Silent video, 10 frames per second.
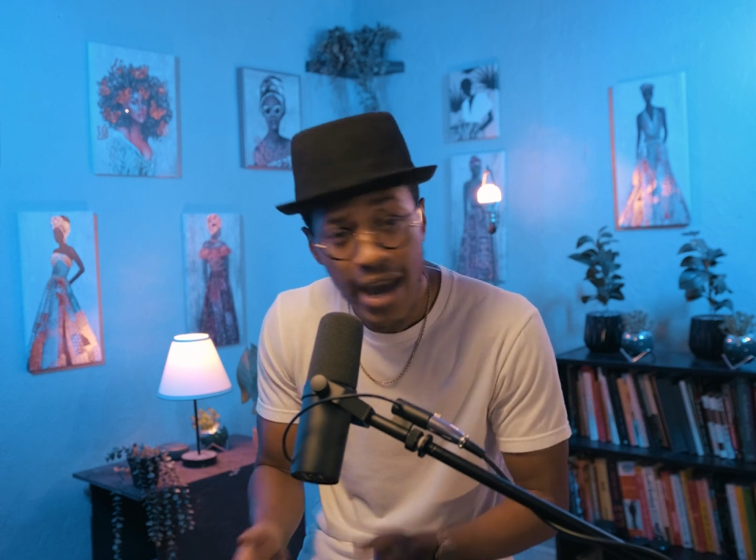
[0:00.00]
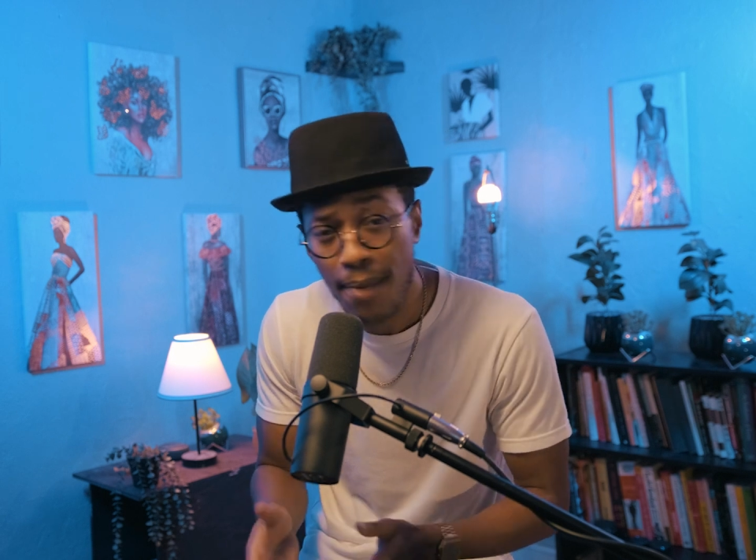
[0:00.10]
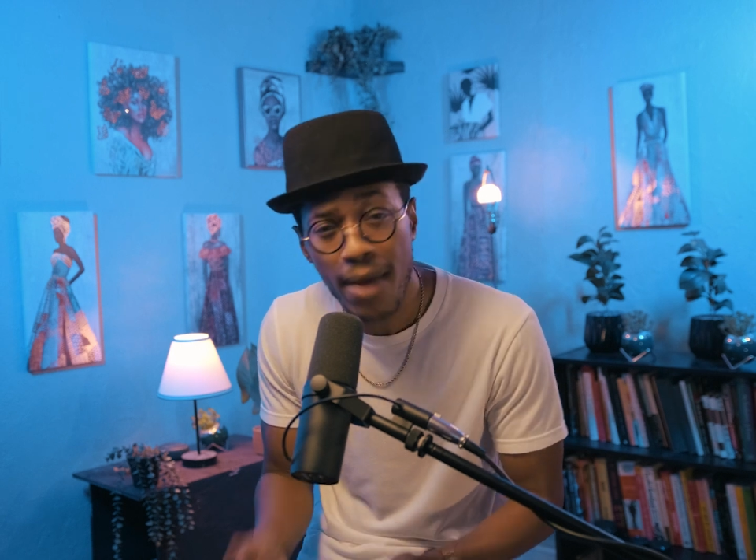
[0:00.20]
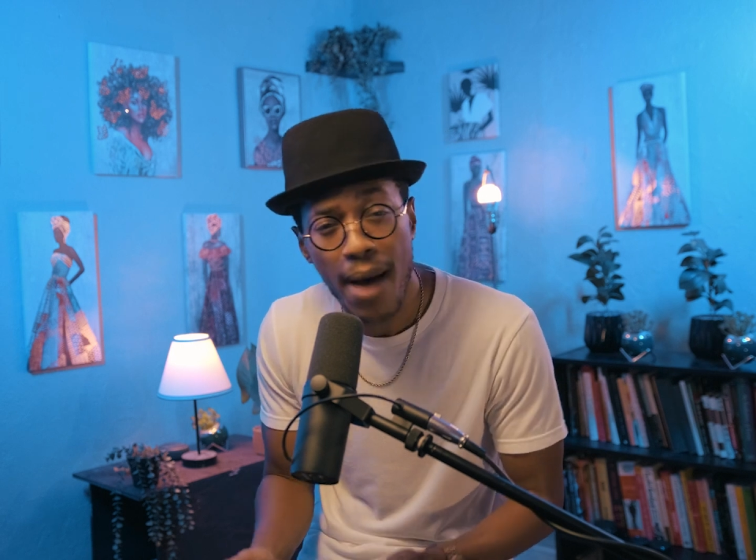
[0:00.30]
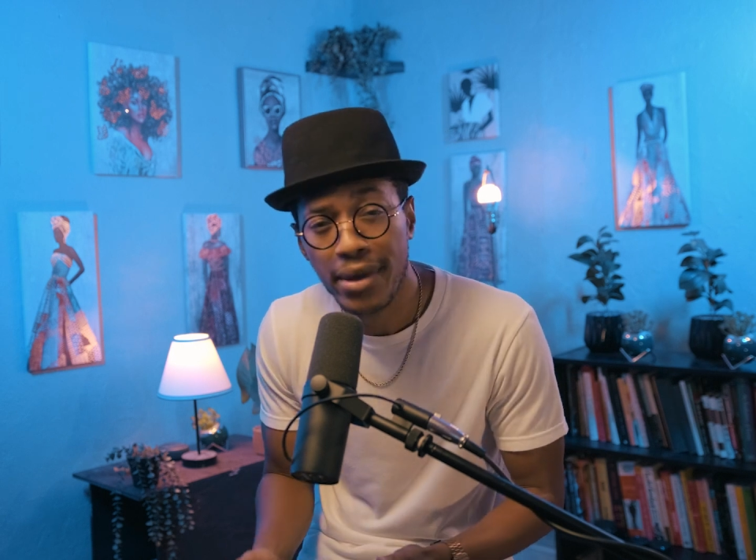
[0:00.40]

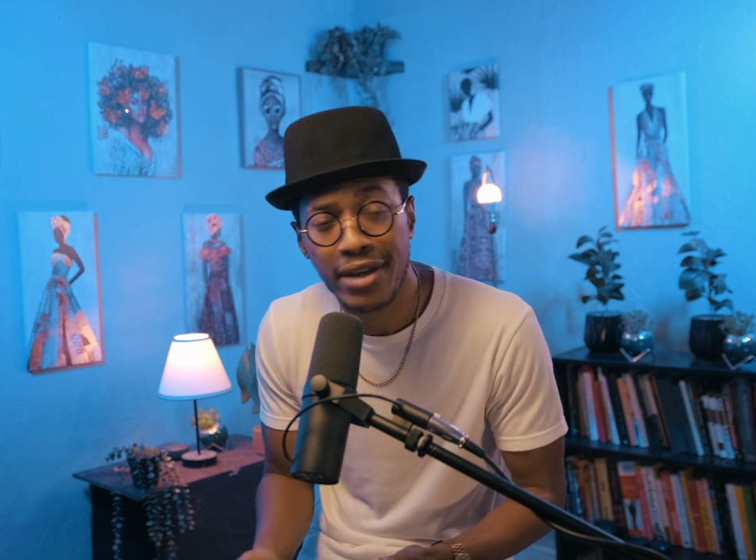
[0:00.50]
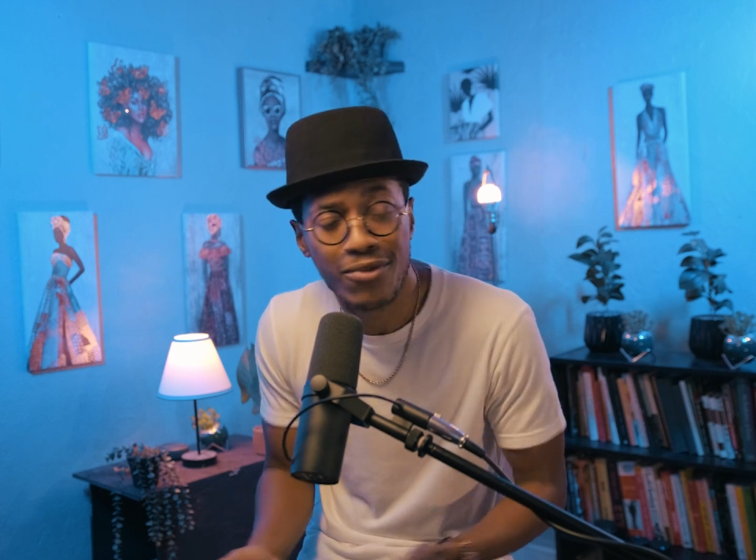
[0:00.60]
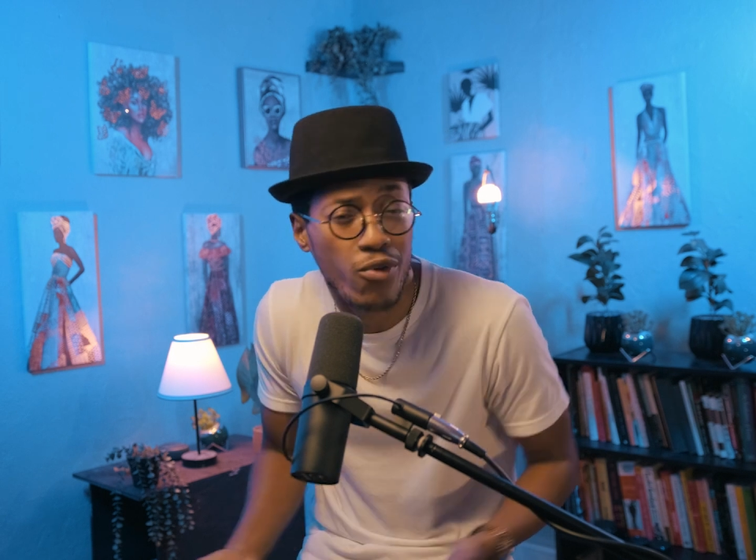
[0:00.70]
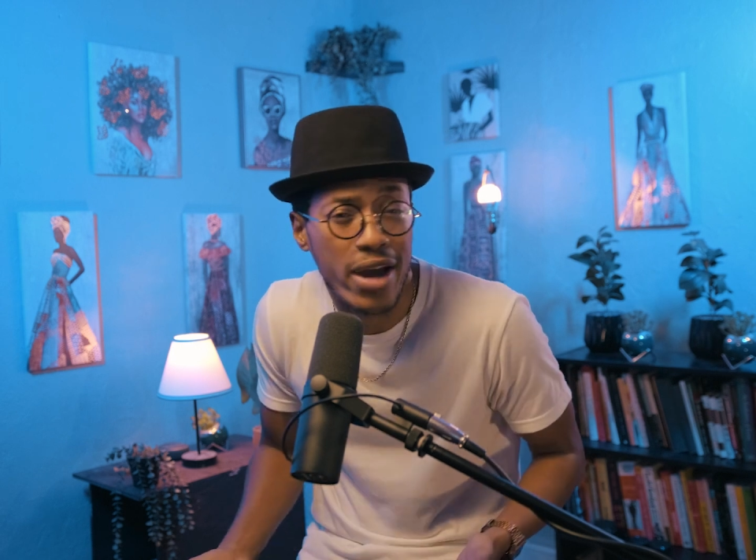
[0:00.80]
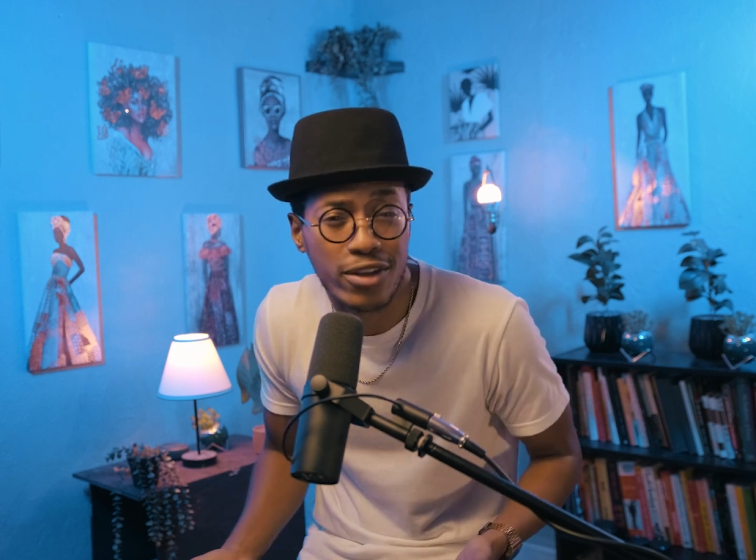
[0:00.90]
And mama
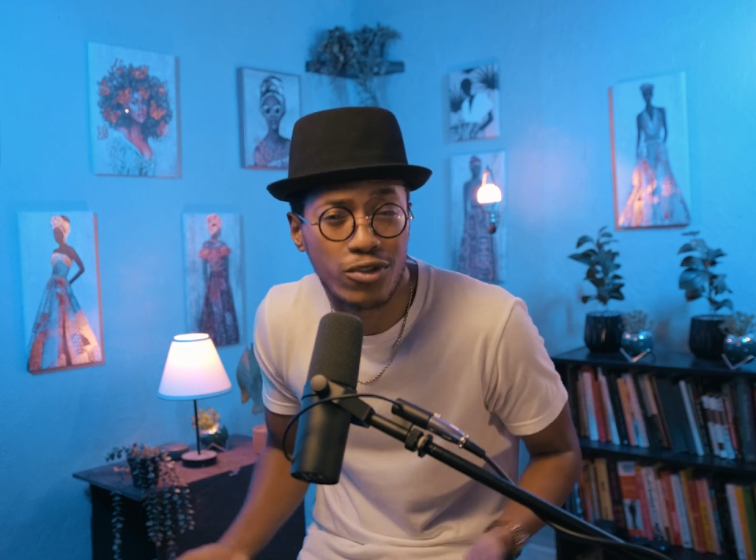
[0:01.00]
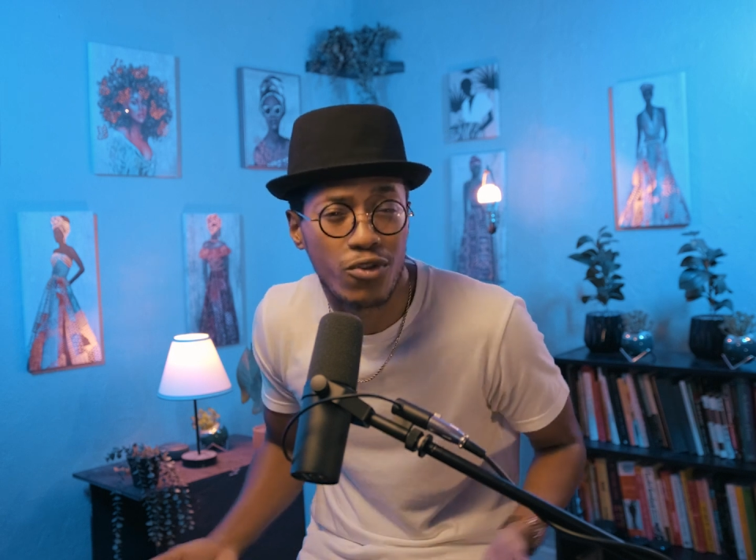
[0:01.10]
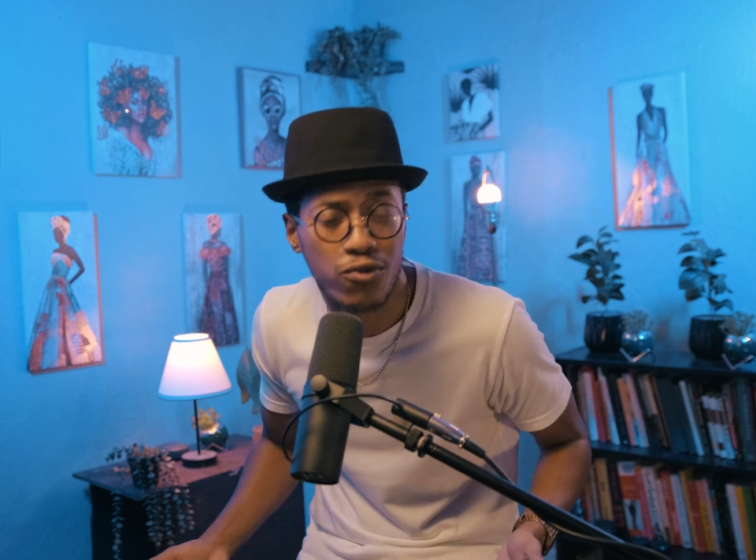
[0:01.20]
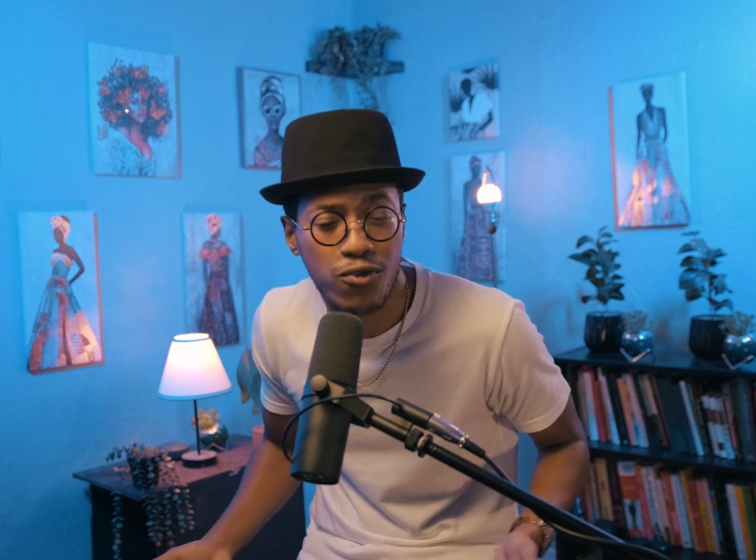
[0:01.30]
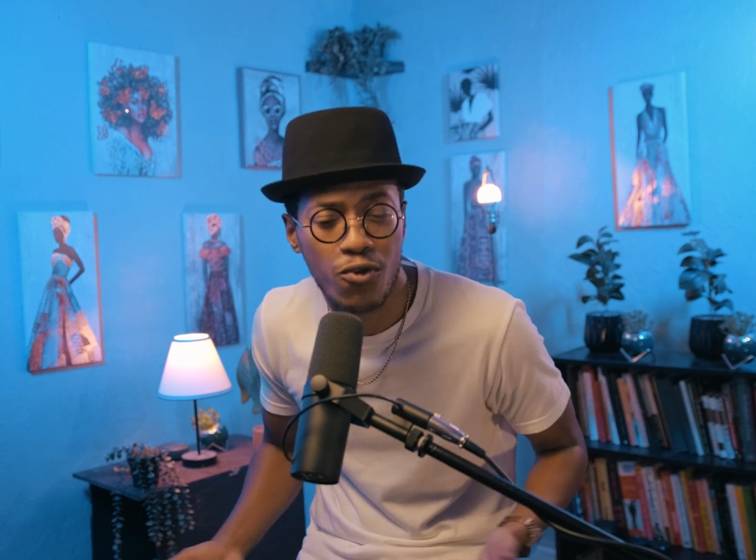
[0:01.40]
didn't raise
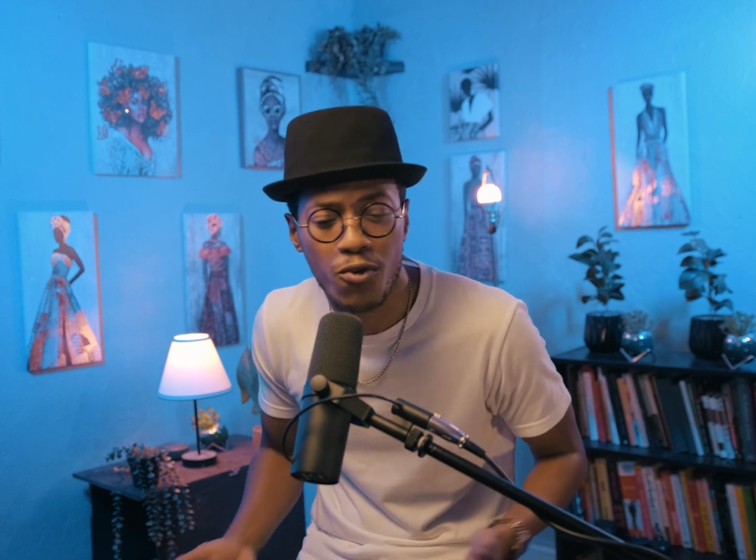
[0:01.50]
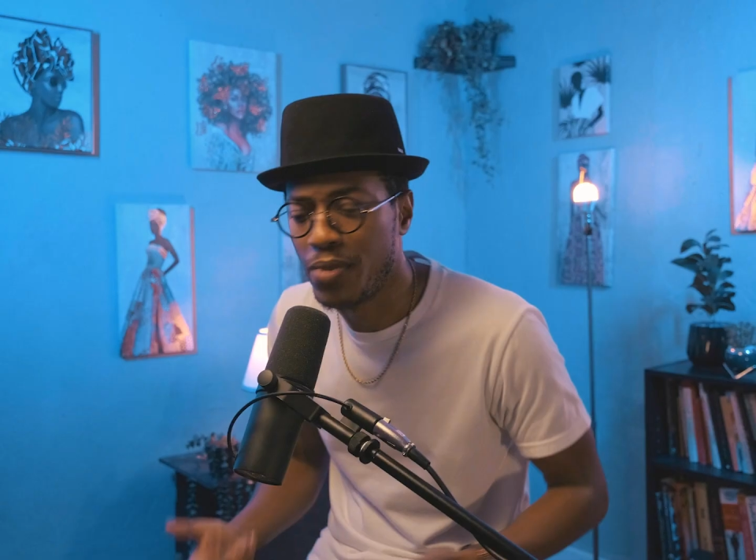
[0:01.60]
no fool,